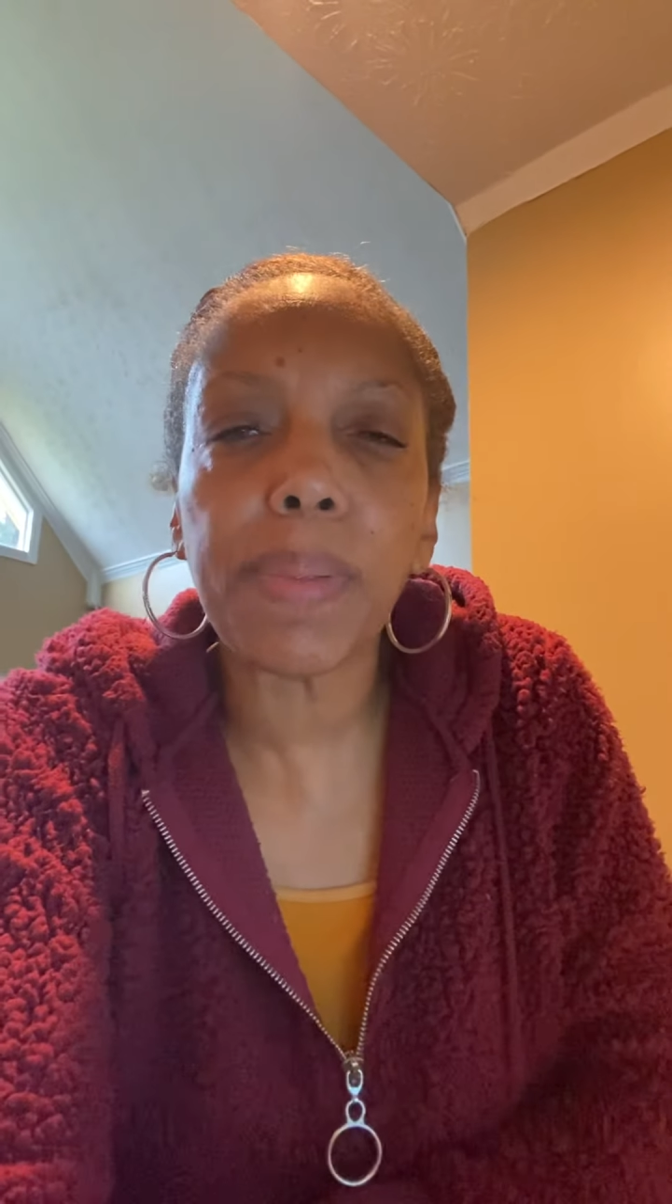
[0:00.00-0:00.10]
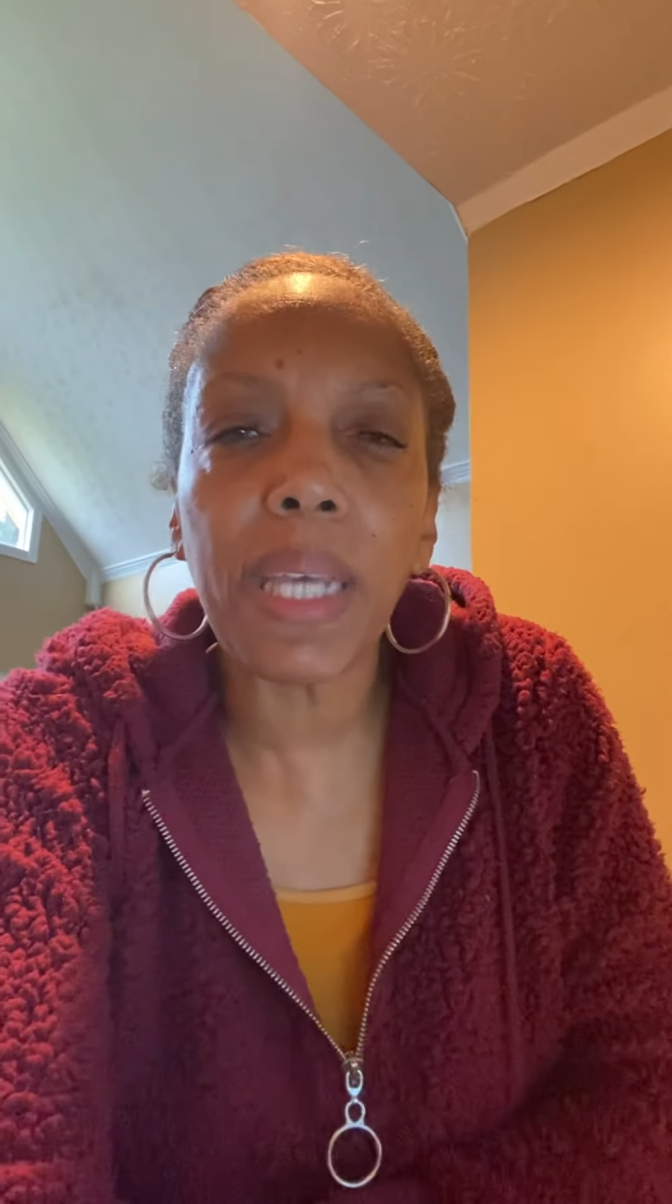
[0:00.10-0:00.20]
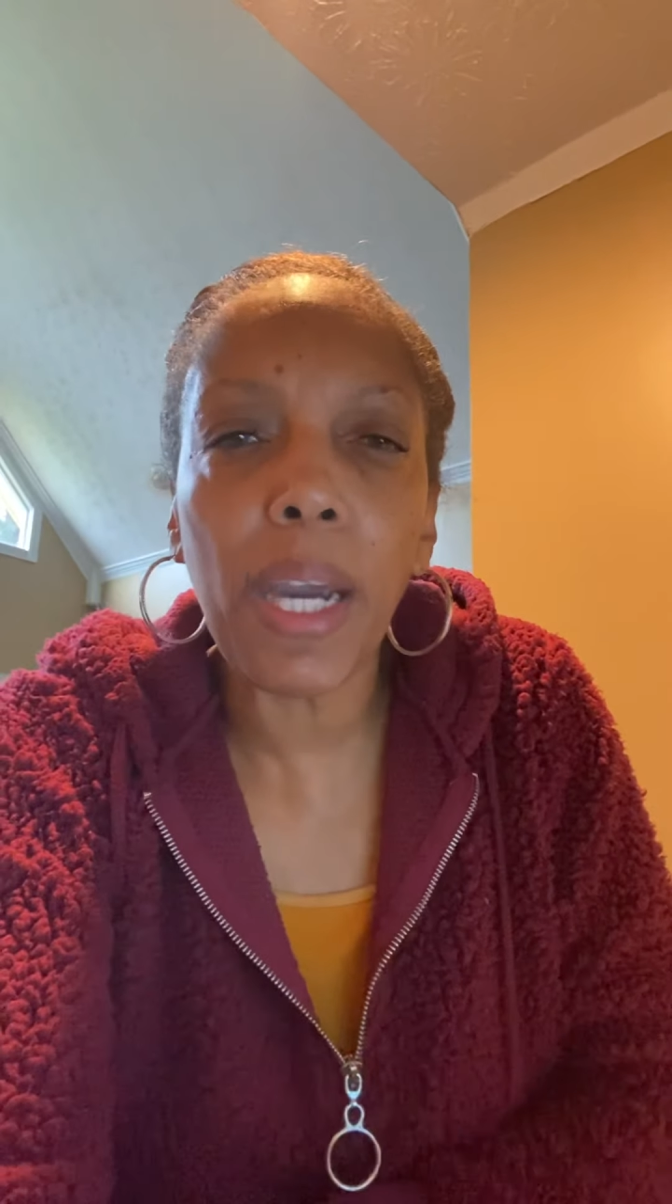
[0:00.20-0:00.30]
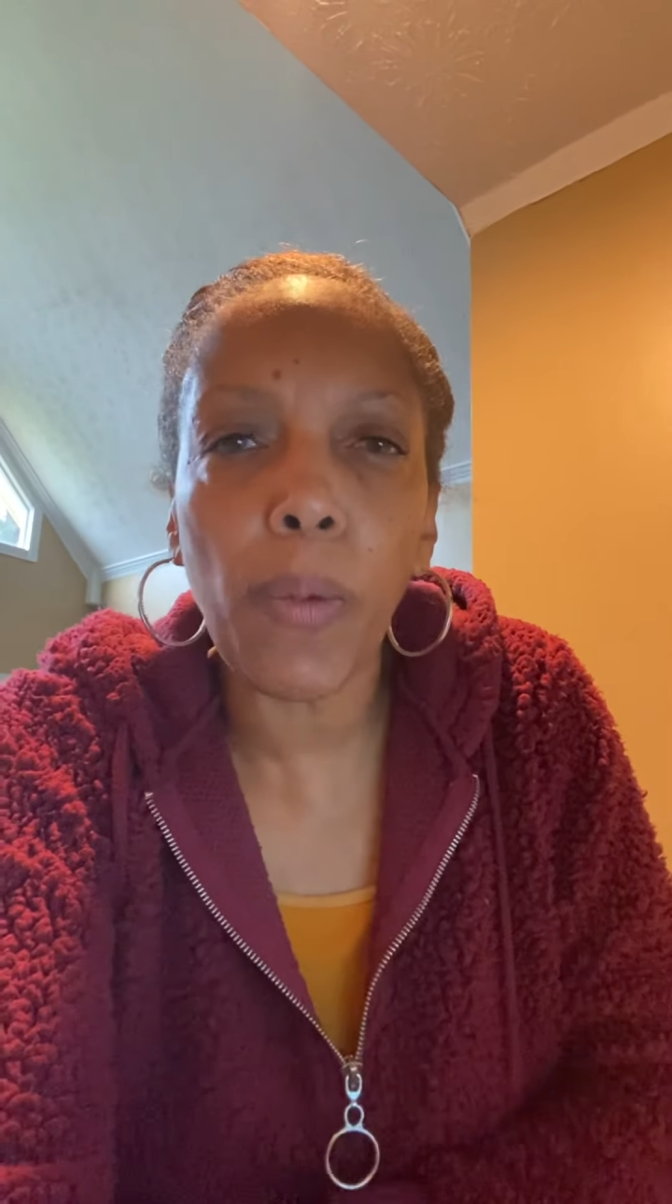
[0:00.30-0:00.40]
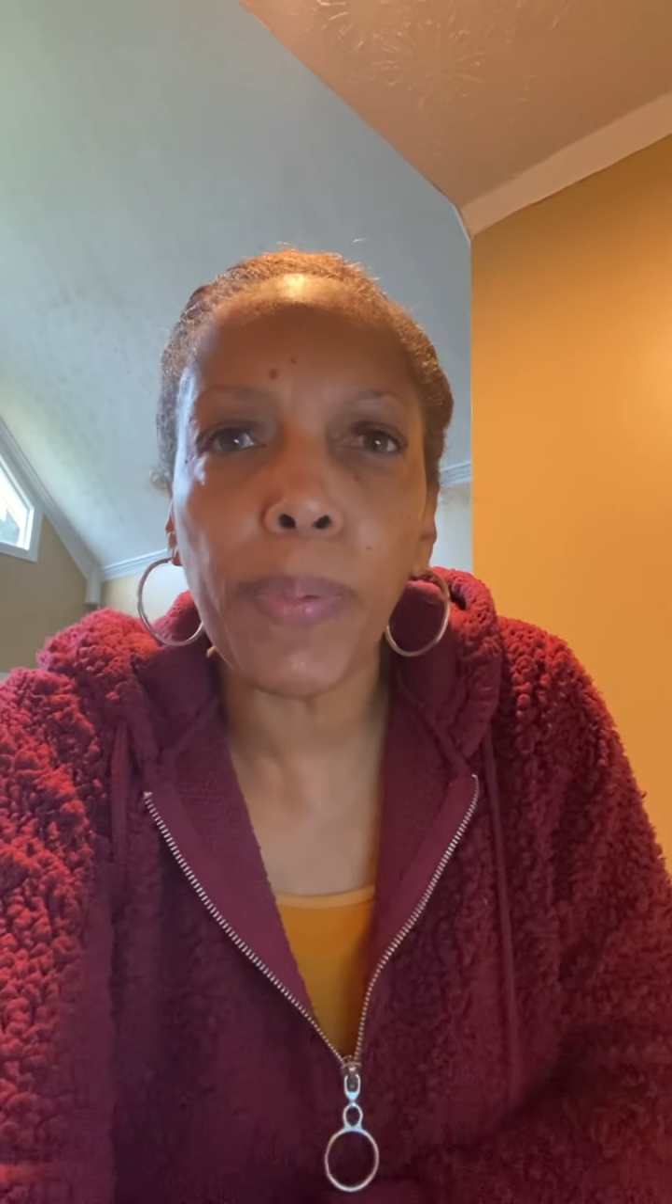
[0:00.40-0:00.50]

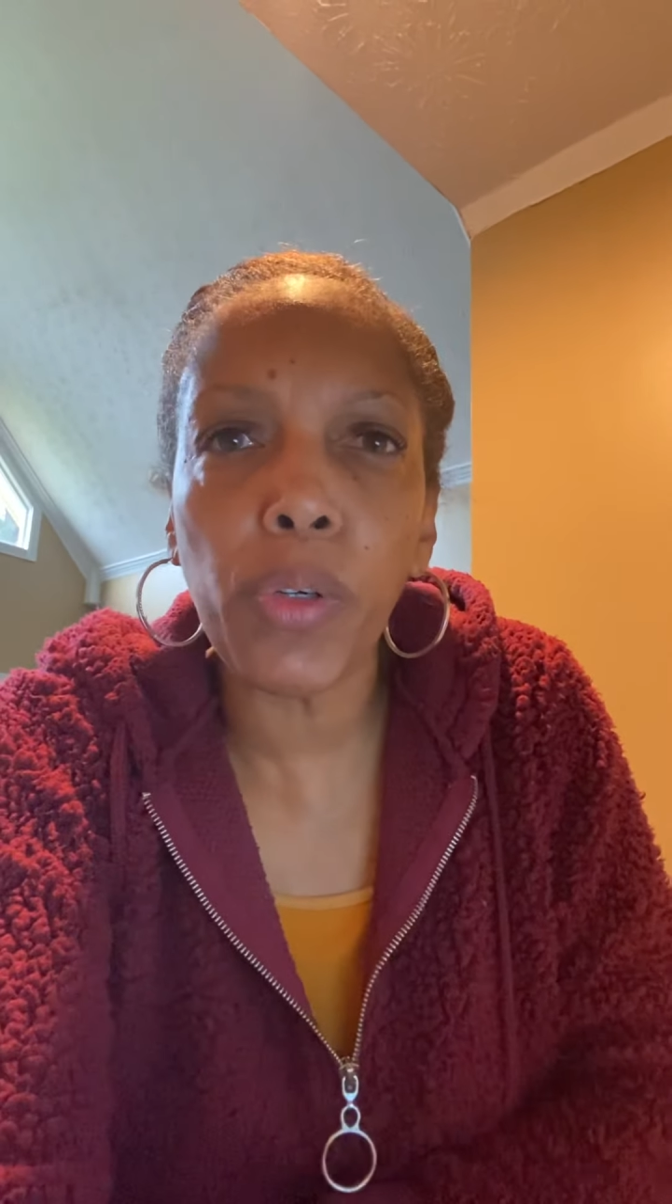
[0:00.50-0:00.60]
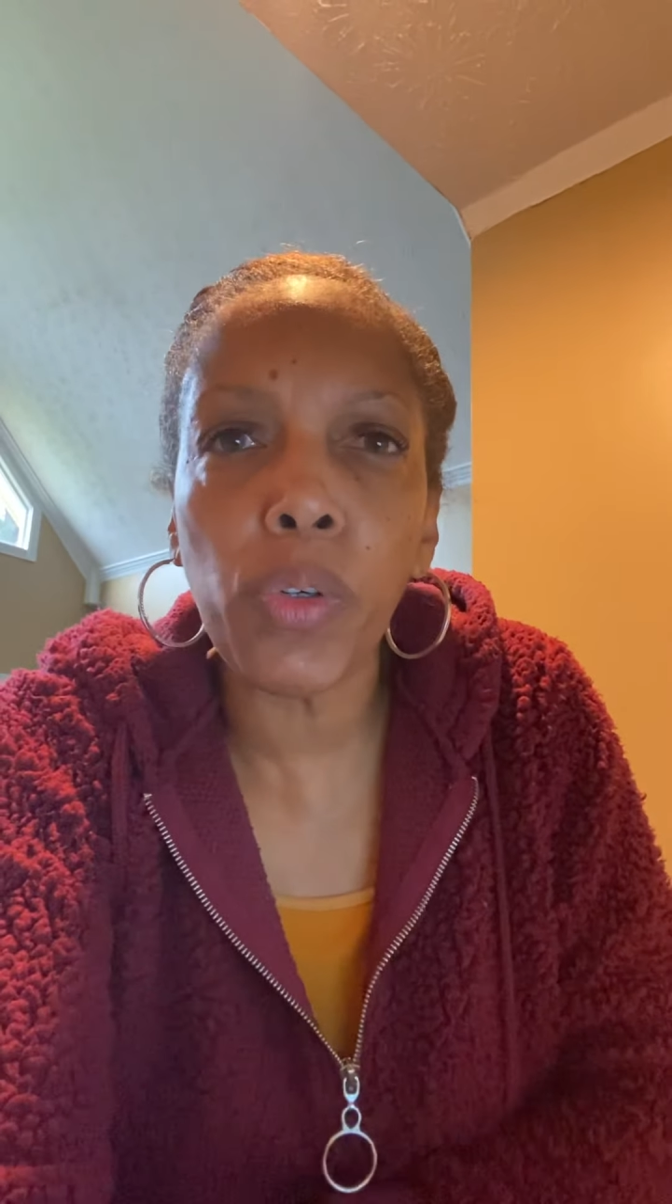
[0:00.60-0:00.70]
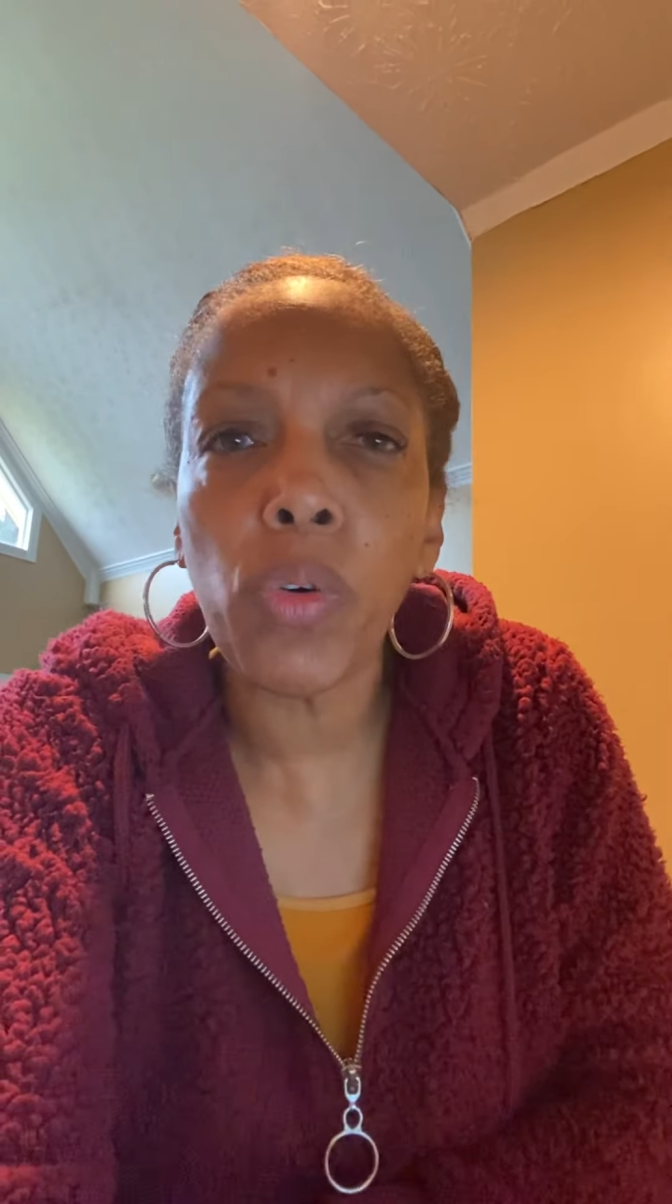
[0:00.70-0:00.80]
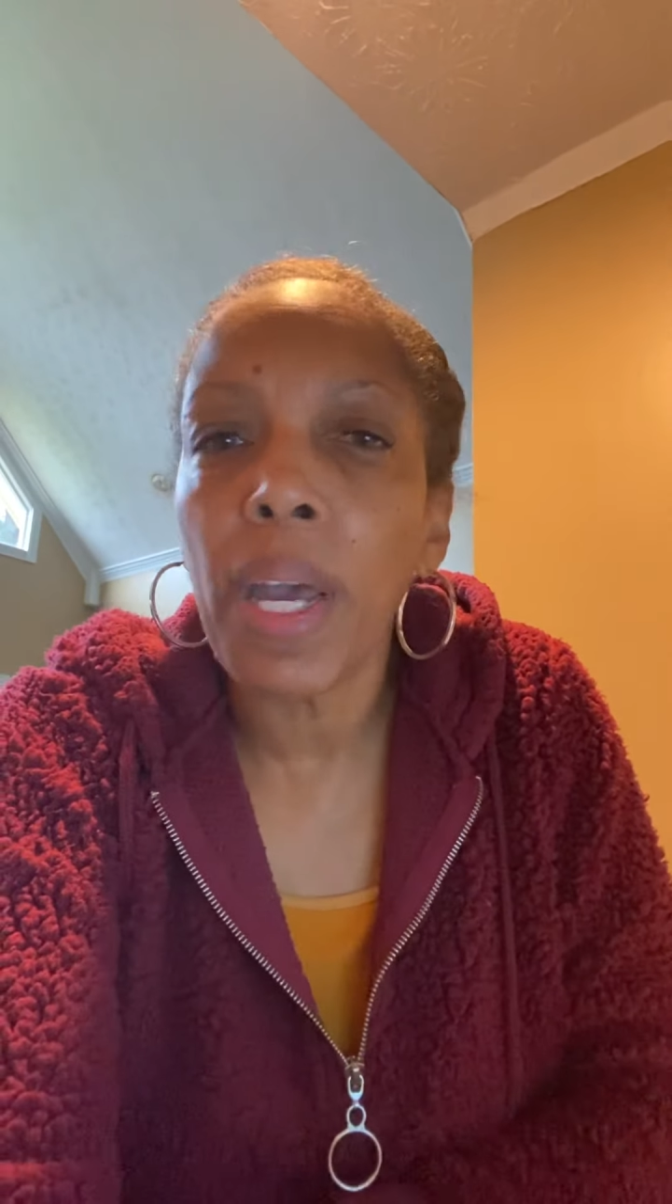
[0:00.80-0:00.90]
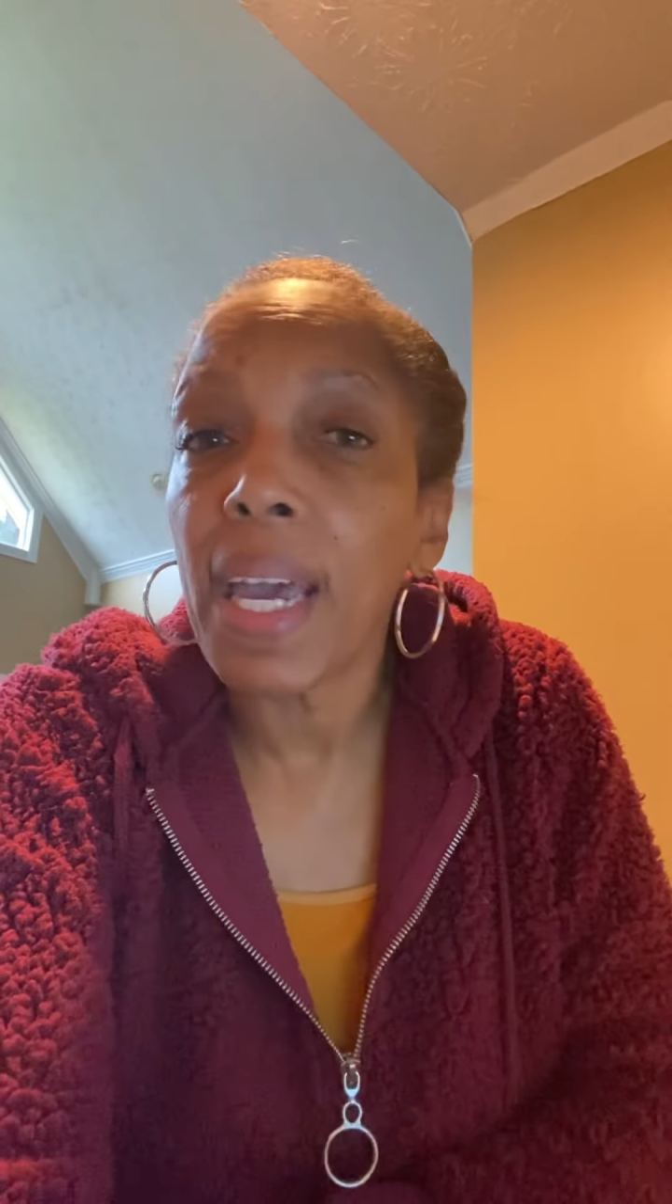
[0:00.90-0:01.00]
help you.